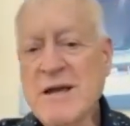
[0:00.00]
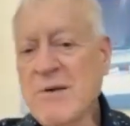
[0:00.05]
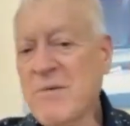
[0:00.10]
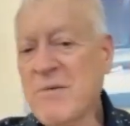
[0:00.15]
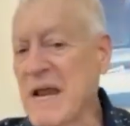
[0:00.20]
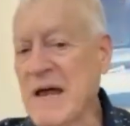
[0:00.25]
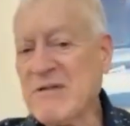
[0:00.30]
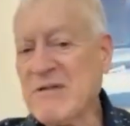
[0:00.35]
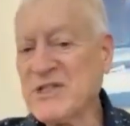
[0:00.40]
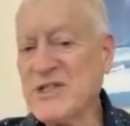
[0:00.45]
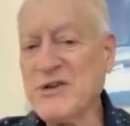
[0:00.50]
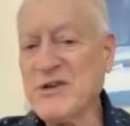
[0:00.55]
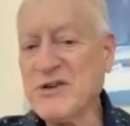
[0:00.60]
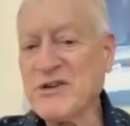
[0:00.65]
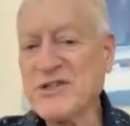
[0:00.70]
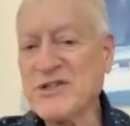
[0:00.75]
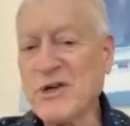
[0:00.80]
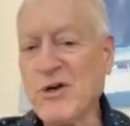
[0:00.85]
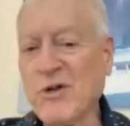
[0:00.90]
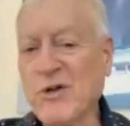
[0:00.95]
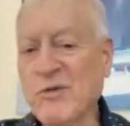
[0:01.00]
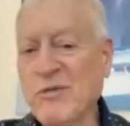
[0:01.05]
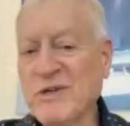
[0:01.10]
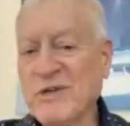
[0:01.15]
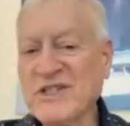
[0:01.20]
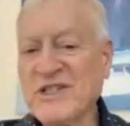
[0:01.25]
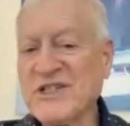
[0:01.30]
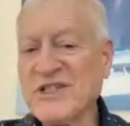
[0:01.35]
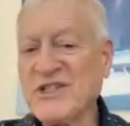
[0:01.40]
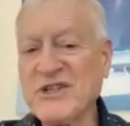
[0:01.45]
when I was 2 years old,
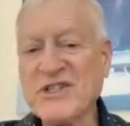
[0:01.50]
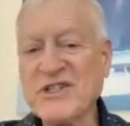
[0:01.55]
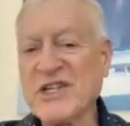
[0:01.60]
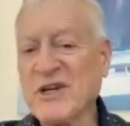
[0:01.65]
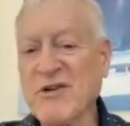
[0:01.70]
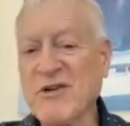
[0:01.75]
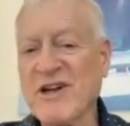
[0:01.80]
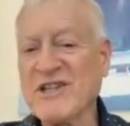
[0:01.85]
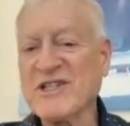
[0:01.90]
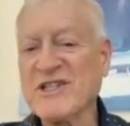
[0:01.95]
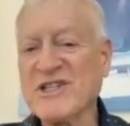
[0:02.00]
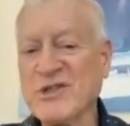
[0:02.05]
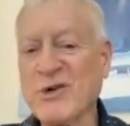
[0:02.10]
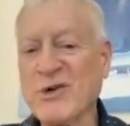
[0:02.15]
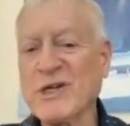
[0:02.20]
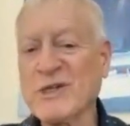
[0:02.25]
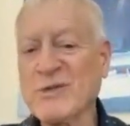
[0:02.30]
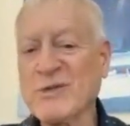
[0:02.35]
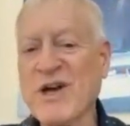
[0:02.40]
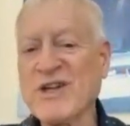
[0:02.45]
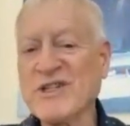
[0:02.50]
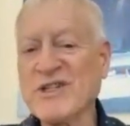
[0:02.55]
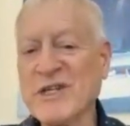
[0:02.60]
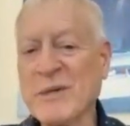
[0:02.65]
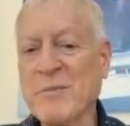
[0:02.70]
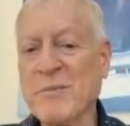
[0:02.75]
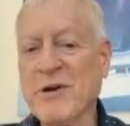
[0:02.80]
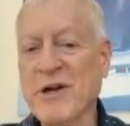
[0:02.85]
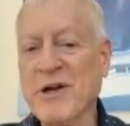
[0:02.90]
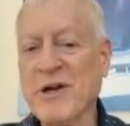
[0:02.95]
which is just across the George
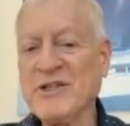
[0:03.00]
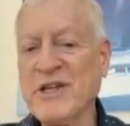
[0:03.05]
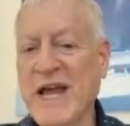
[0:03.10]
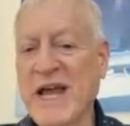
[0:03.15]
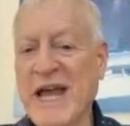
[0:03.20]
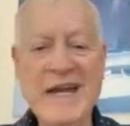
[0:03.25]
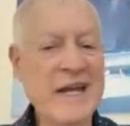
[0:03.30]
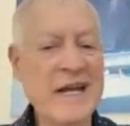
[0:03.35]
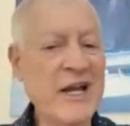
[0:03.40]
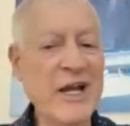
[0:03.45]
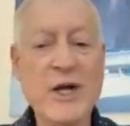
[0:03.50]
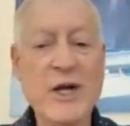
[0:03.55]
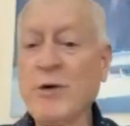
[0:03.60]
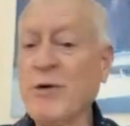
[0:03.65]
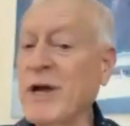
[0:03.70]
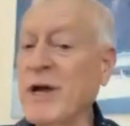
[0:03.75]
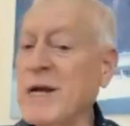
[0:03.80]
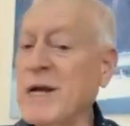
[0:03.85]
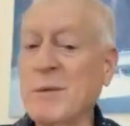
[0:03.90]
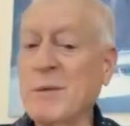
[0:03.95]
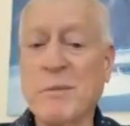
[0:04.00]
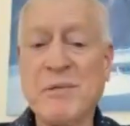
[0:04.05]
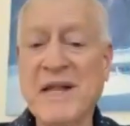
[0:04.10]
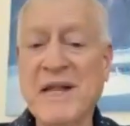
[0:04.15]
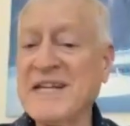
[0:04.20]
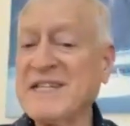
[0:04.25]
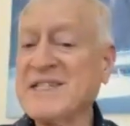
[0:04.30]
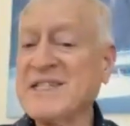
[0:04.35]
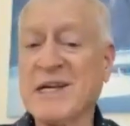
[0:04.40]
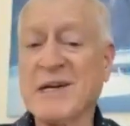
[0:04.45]
Washington Bridge, and an incredible
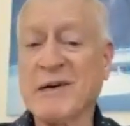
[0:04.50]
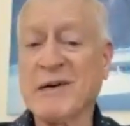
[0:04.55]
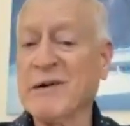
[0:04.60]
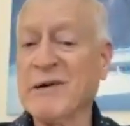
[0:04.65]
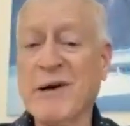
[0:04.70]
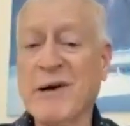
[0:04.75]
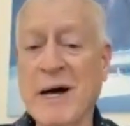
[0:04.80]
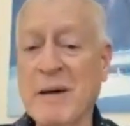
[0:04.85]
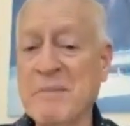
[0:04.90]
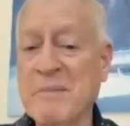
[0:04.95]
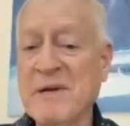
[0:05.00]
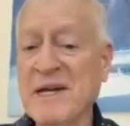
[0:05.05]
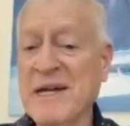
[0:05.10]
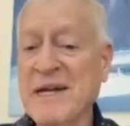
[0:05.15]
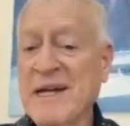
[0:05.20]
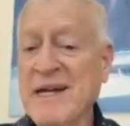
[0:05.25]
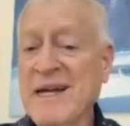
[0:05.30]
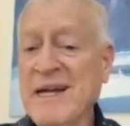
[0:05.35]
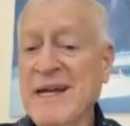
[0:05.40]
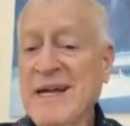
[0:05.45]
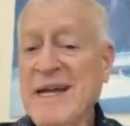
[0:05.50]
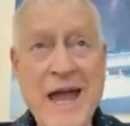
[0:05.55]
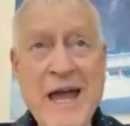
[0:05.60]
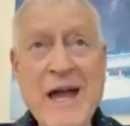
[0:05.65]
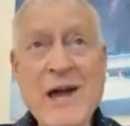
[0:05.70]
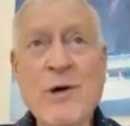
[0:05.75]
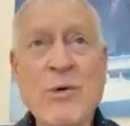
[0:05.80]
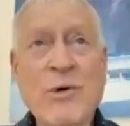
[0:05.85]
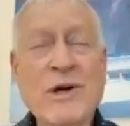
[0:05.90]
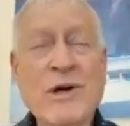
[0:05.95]
place to grow up.
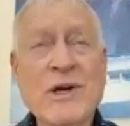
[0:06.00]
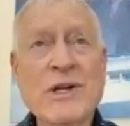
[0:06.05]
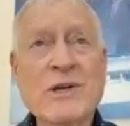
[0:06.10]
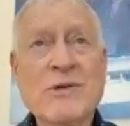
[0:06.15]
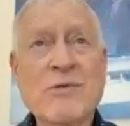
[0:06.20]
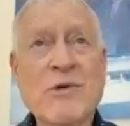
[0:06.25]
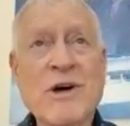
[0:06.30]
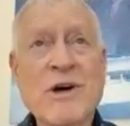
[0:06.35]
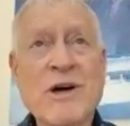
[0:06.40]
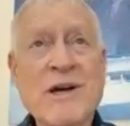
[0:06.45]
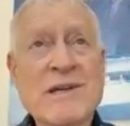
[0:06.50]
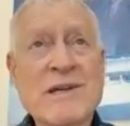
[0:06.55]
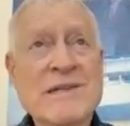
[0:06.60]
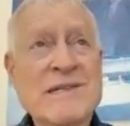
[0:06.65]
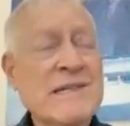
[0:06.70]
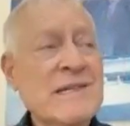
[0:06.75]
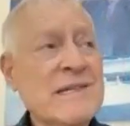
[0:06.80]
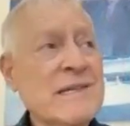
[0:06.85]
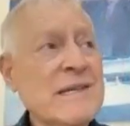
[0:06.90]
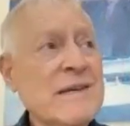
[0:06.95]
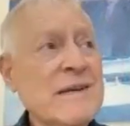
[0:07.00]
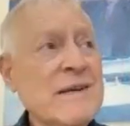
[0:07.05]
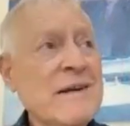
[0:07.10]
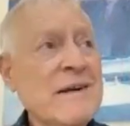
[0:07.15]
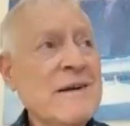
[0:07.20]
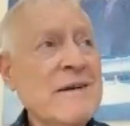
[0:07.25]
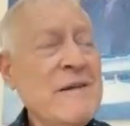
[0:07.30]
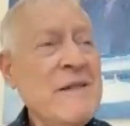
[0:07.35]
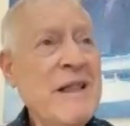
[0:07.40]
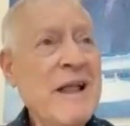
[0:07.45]
Englewood was
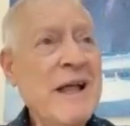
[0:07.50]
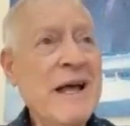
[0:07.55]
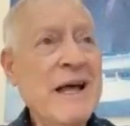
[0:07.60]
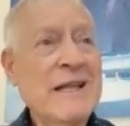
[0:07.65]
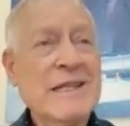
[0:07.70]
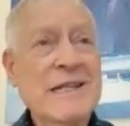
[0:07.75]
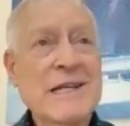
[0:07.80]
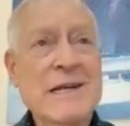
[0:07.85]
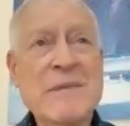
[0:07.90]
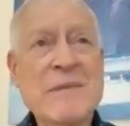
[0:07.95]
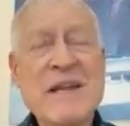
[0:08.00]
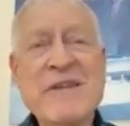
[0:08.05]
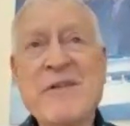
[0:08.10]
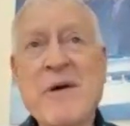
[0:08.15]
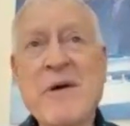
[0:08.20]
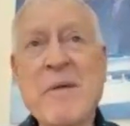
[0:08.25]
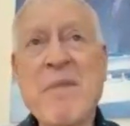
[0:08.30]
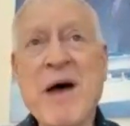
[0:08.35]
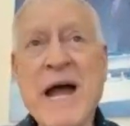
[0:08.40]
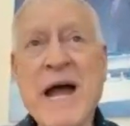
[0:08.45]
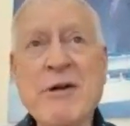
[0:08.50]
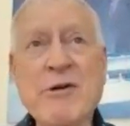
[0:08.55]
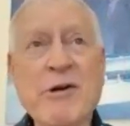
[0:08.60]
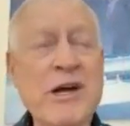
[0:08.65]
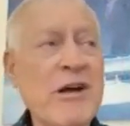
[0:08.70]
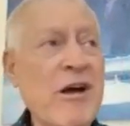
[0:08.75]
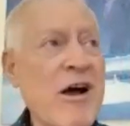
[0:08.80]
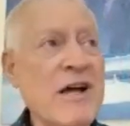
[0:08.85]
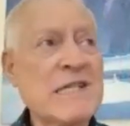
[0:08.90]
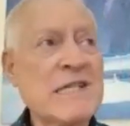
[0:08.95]
a little bit of a
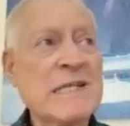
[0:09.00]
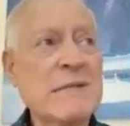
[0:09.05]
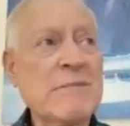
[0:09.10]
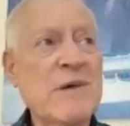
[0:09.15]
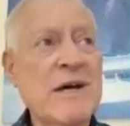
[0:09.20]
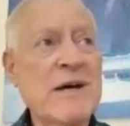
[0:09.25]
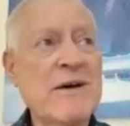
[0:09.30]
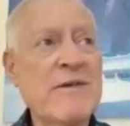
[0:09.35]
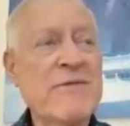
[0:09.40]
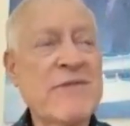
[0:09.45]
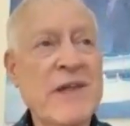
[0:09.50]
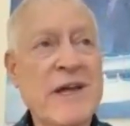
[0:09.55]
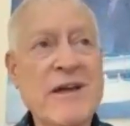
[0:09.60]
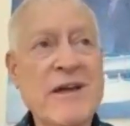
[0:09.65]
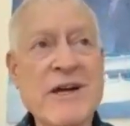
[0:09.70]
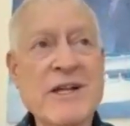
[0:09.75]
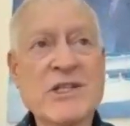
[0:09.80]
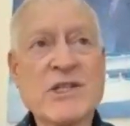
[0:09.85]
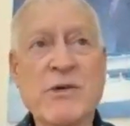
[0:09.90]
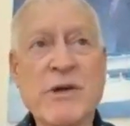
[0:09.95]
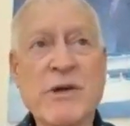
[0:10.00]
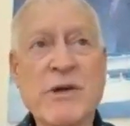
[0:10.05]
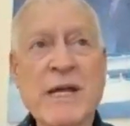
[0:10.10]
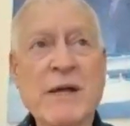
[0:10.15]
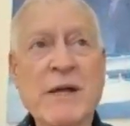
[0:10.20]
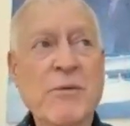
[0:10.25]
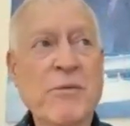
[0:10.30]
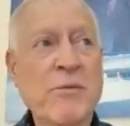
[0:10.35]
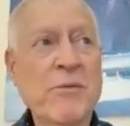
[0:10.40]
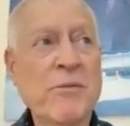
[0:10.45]
microcosm of the
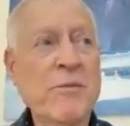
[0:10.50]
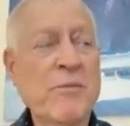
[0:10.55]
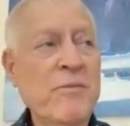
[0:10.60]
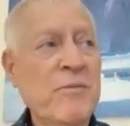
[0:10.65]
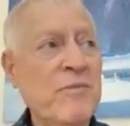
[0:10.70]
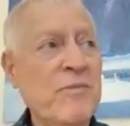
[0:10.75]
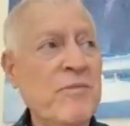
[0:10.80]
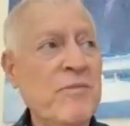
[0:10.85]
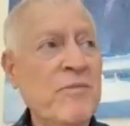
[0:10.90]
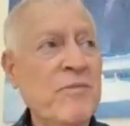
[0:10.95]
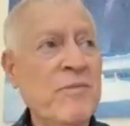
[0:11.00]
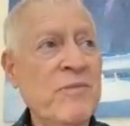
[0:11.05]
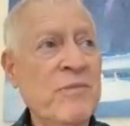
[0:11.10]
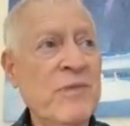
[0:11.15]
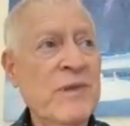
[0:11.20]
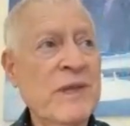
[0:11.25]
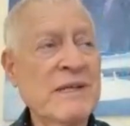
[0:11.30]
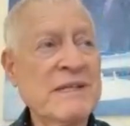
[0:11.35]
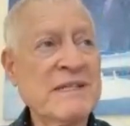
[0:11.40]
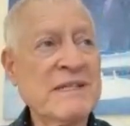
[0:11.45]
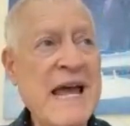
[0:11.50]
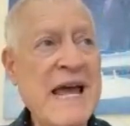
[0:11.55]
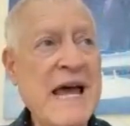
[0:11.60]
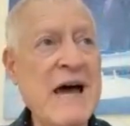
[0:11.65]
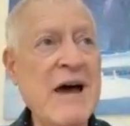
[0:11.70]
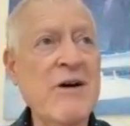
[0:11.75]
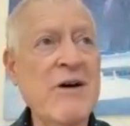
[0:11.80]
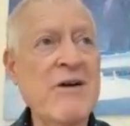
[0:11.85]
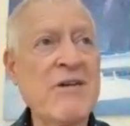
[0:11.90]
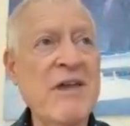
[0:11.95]
country. The
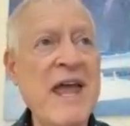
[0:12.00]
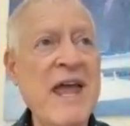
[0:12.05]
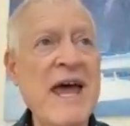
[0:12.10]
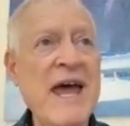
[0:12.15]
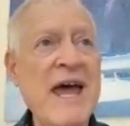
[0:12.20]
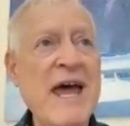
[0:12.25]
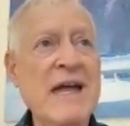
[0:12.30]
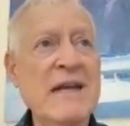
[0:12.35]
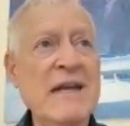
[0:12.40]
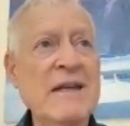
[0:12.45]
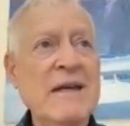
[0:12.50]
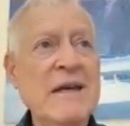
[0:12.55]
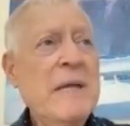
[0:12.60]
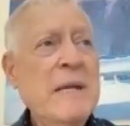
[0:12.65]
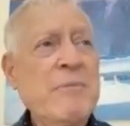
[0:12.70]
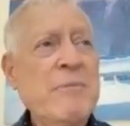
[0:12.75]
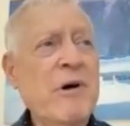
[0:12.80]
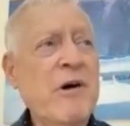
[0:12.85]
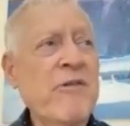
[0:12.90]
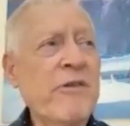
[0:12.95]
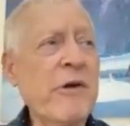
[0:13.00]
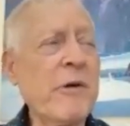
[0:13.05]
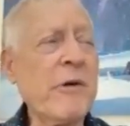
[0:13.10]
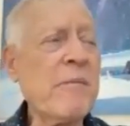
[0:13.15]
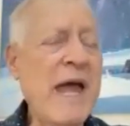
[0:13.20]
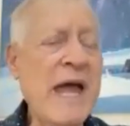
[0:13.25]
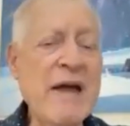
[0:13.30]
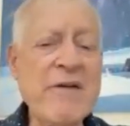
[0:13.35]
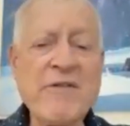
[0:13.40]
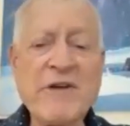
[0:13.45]
town had people
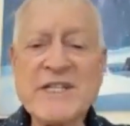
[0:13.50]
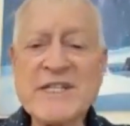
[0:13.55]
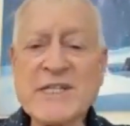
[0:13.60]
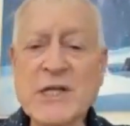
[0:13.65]
from every